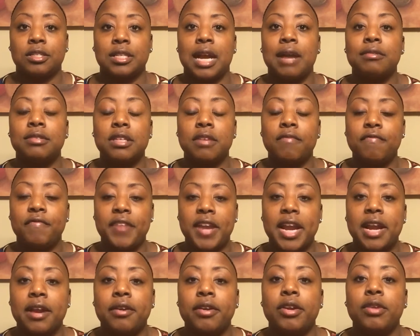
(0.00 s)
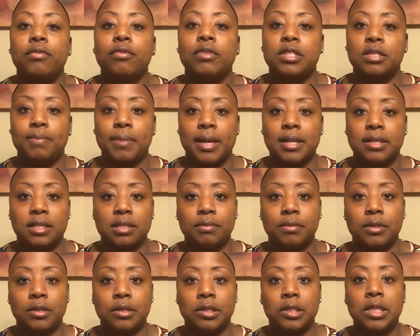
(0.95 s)
I was a very
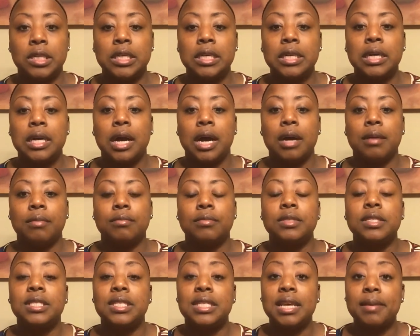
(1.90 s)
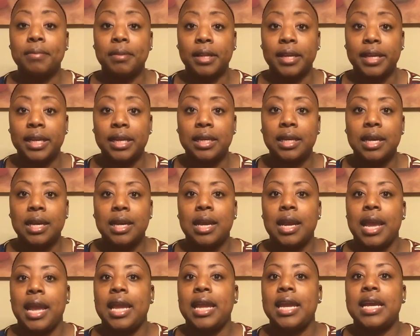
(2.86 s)
responsible sibling,
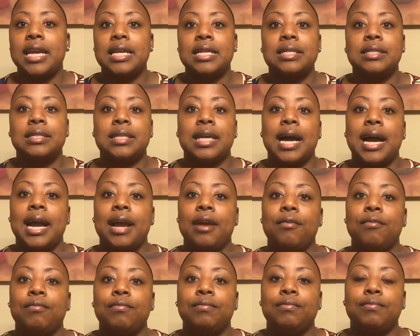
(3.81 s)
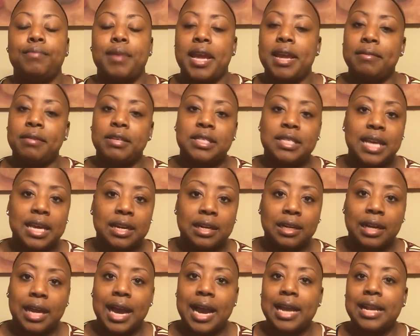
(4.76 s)
and I babysat a
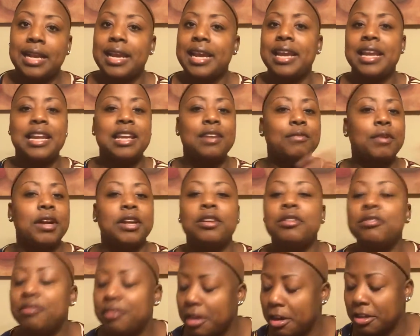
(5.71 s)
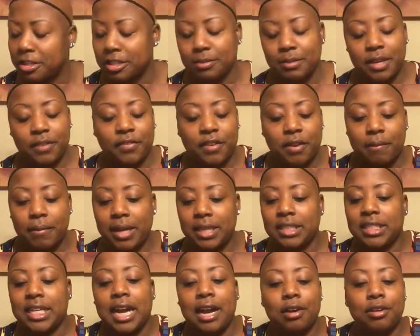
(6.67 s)
lot. Anyone who knows me from my
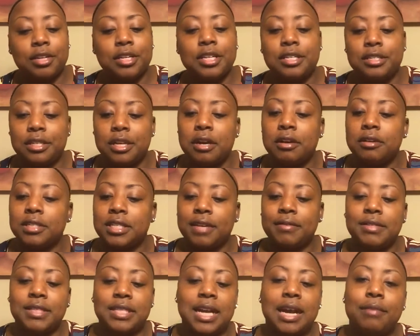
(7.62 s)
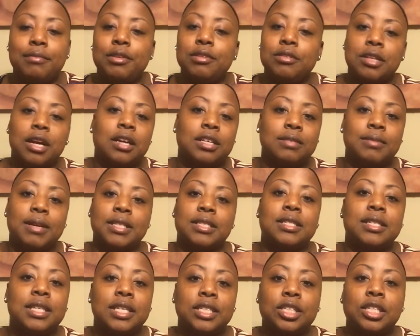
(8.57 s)
childhood knows every time you talked about
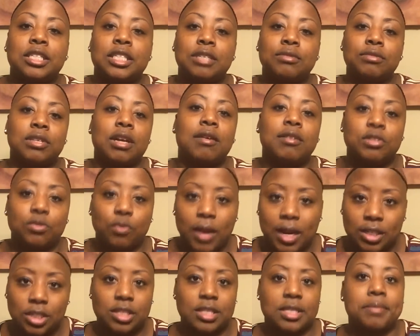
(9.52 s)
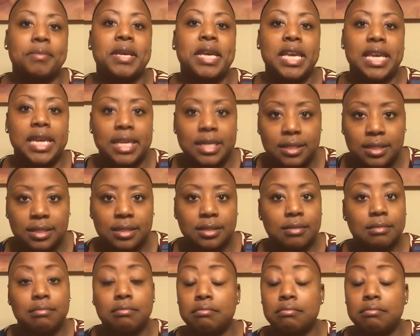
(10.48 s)
Tanisha, she was always watching some kids.